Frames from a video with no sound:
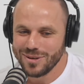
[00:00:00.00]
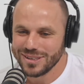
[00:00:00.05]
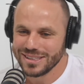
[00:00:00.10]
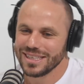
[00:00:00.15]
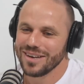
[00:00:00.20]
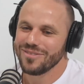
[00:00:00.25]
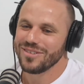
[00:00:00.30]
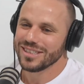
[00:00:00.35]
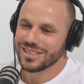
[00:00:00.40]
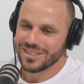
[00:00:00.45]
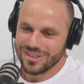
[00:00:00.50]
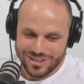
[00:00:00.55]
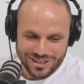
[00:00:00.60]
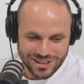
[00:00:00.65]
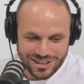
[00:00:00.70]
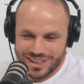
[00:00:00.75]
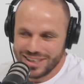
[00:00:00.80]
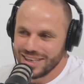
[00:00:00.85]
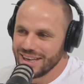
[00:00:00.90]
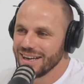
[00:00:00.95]
when someone's got a
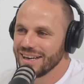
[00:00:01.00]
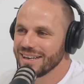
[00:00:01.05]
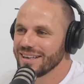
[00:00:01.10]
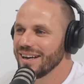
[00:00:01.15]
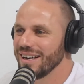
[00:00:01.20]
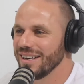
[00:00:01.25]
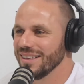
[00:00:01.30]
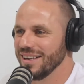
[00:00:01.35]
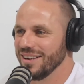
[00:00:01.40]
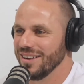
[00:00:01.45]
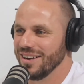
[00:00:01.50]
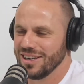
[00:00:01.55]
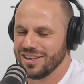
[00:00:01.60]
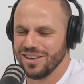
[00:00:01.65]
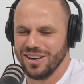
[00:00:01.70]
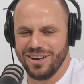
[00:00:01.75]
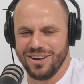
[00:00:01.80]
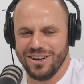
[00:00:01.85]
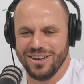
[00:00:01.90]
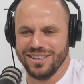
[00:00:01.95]
shit haircut, they're like,
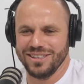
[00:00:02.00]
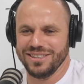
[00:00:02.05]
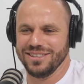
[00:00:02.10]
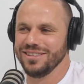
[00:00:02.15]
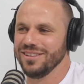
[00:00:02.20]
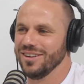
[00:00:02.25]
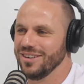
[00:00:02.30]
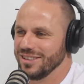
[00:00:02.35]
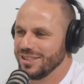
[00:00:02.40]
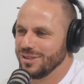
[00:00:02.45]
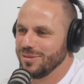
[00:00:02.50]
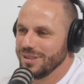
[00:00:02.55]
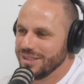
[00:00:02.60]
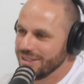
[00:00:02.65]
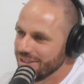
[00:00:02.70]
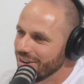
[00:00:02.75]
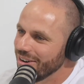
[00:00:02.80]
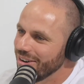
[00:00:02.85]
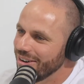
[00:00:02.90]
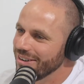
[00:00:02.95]
"Oh, he's not
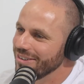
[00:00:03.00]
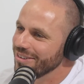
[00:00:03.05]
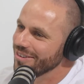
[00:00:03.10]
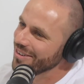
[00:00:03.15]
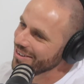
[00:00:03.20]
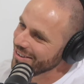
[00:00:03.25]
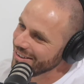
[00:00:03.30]
switched on," or